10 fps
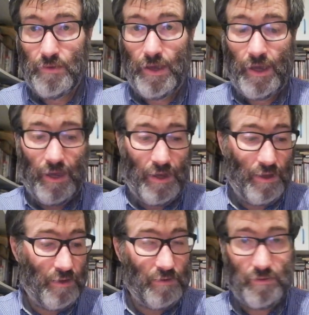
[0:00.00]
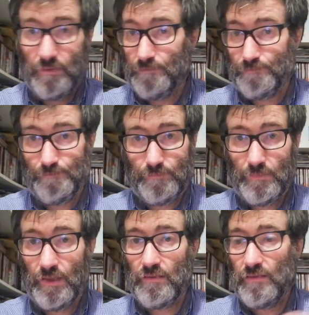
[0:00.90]
And
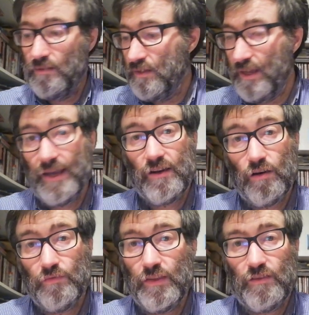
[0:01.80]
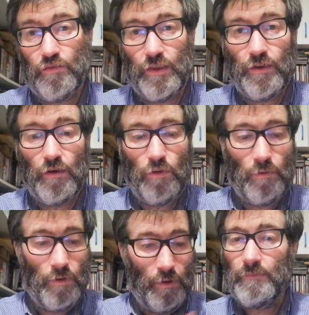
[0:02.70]
it's the end of this
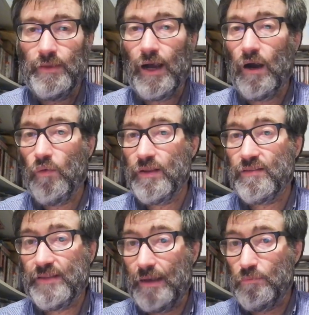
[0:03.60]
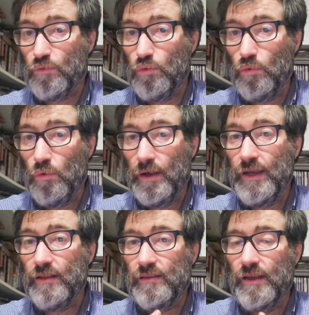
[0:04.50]
video. Now it's time to
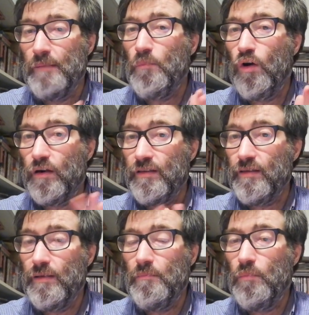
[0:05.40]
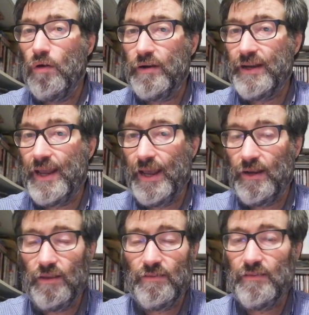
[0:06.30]
eat more more
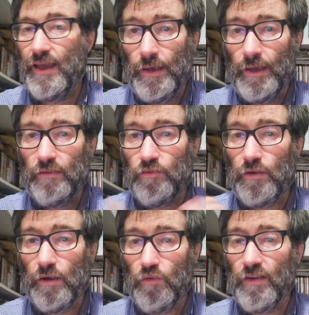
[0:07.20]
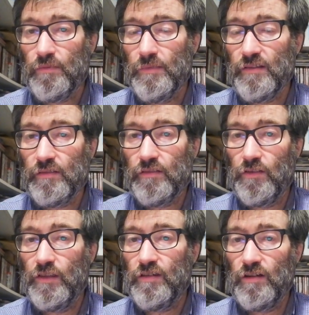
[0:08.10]
candies and tr Christmas
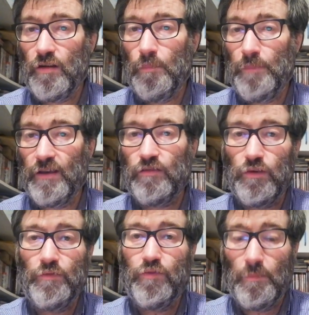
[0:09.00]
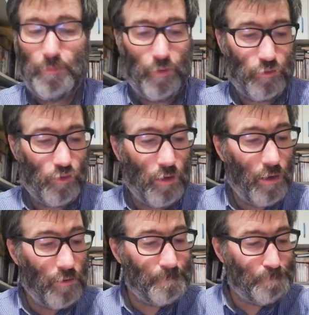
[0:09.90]
traditional pastry from
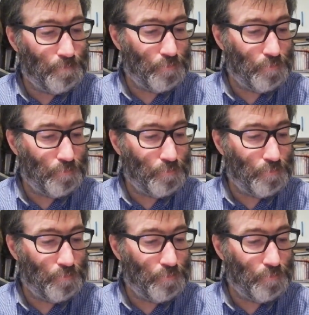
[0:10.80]
Portugal.